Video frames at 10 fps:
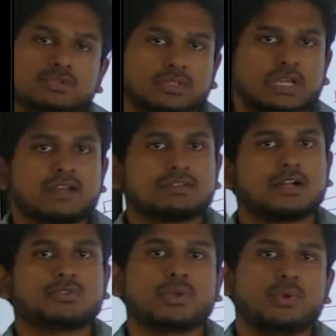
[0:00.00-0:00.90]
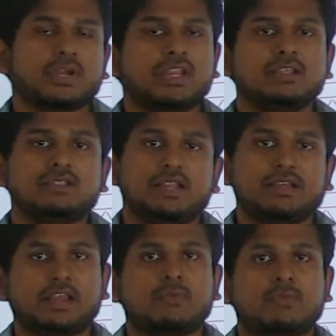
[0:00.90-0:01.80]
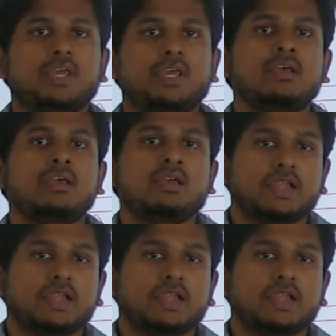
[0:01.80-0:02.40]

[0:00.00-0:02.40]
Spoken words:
So that is also you can easily create by